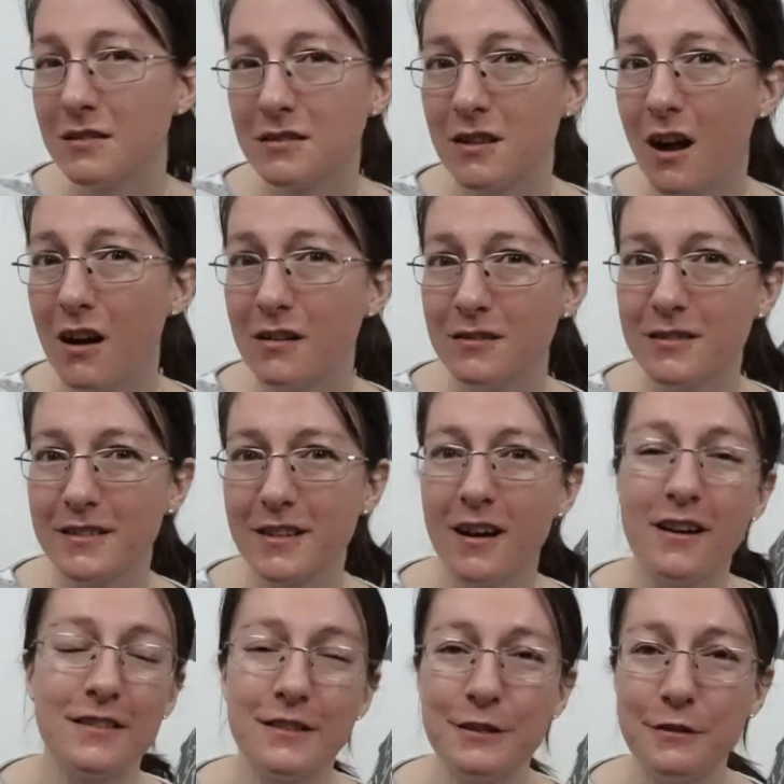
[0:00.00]
toggles
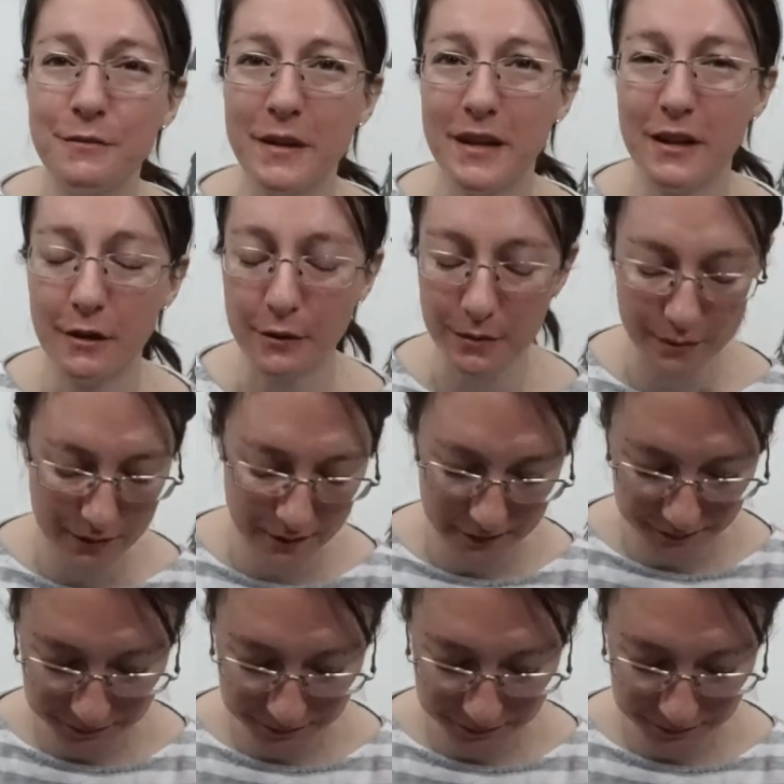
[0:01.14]
onto my coats.